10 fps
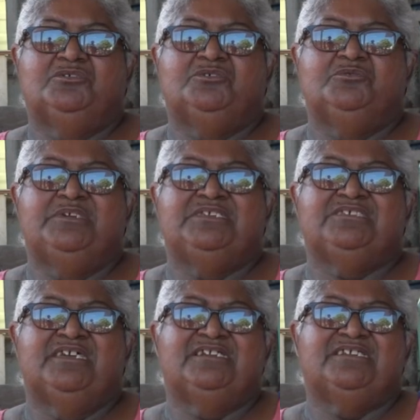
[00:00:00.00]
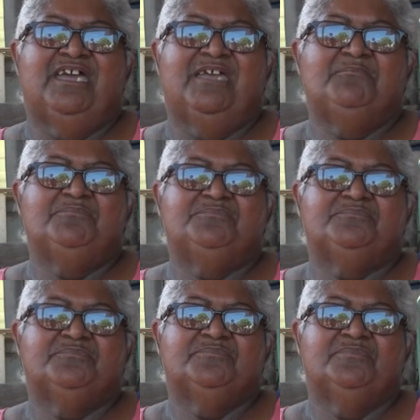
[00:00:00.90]
two weeks at a time,
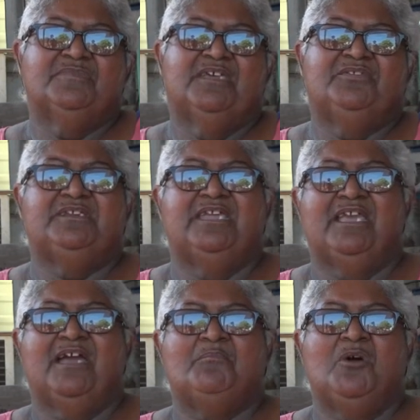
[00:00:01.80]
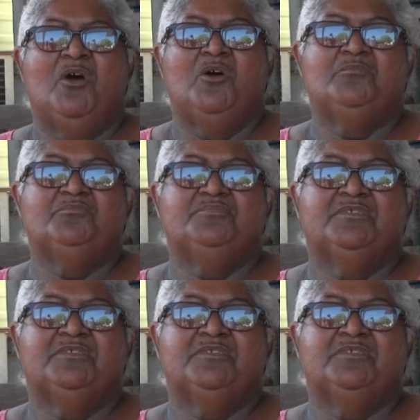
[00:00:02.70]
and then they come home.